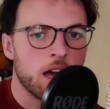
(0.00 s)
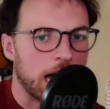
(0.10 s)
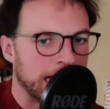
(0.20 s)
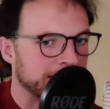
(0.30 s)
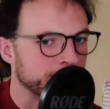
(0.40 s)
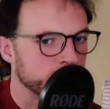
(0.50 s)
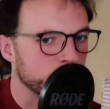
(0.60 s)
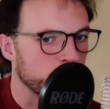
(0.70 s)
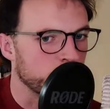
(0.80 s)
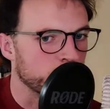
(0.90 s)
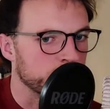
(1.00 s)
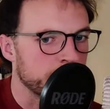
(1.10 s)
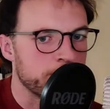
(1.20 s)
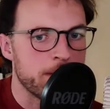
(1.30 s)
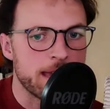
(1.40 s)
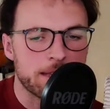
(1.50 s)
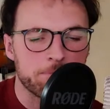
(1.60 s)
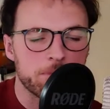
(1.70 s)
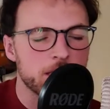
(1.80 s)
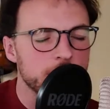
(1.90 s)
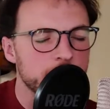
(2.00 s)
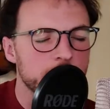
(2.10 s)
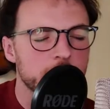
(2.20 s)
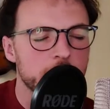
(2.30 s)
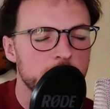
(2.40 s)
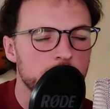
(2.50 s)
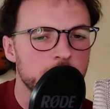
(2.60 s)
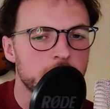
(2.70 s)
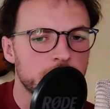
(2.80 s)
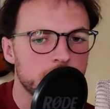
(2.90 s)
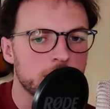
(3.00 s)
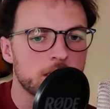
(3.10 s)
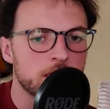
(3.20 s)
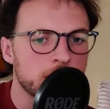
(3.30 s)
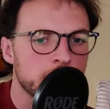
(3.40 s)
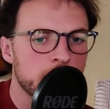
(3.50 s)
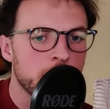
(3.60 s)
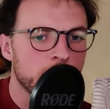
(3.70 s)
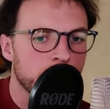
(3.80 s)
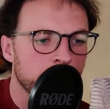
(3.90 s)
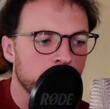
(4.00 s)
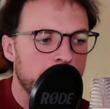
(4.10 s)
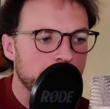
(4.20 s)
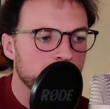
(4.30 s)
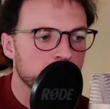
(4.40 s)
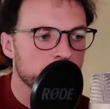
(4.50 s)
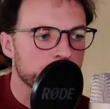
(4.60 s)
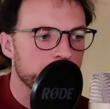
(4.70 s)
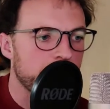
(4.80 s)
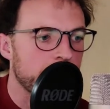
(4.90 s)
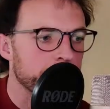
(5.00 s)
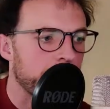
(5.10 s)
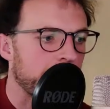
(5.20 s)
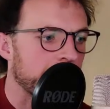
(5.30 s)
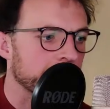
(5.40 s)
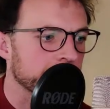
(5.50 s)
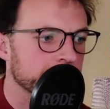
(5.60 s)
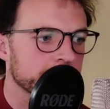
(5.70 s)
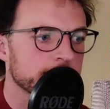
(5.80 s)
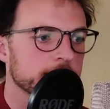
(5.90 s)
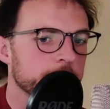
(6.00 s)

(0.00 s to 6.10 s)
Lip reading: I'm gonna make me a good sharp axe,